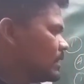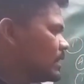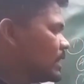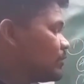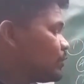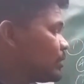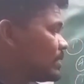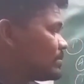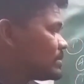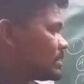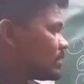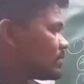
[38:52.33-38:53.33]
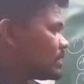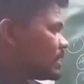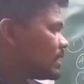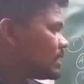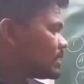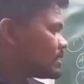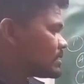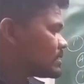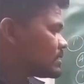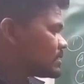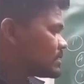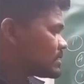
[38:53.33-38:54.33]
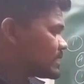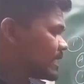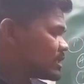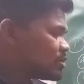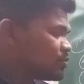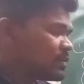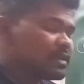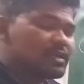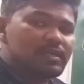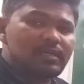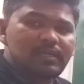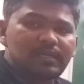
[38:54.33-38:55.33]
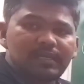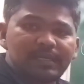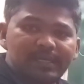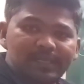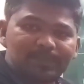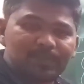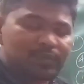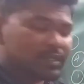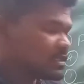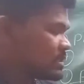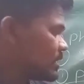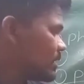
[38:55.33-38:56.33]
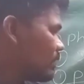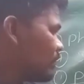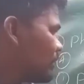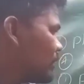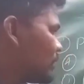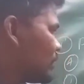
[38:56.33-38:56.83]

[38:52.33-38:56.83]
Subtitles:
If you observe the sexual reproduction of